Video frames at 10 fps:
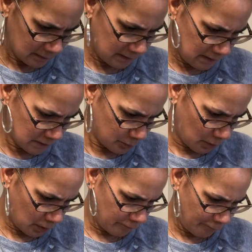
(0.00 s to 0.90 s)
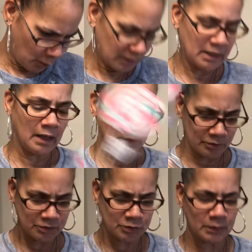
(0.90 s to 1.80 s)
These were
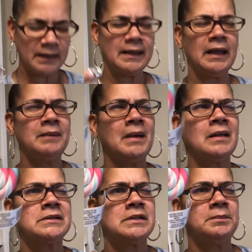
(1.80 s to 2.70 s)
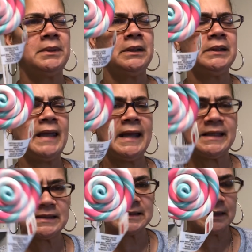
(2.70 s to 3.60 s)
$4, so they came out to be
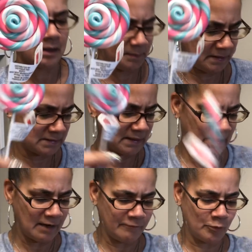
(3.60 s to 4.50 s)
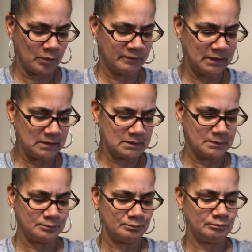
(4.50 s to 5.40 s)
80 cents a piece. And I got four of
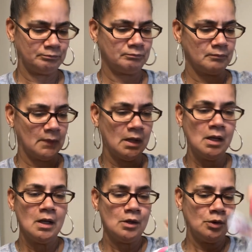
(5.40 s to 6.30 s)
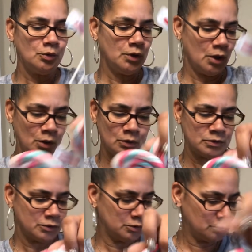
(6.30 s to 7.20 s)
these. Who
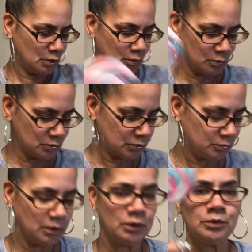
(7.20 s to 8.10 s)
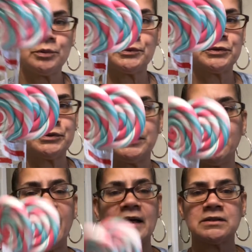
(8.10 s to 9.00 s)
knows, who knows, who knows.
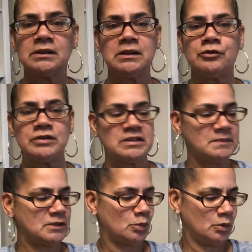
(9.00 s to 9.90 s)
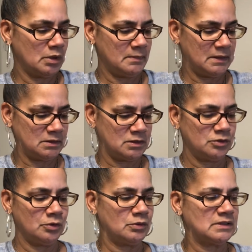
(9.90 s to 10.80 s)
They're actually Christmas ornaments,
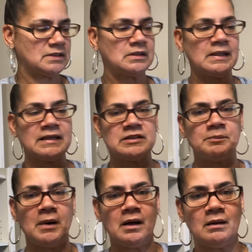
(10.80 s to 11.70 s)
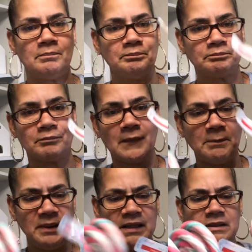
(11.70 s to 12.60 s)
you know, this, like um,
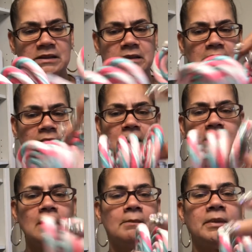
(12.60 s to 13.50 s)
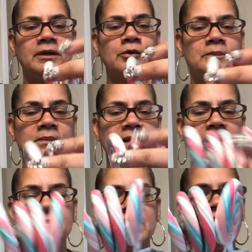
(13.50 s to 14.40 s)
picks but they're going to
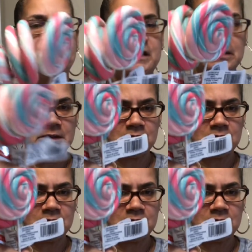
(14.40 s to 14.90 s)
become tappies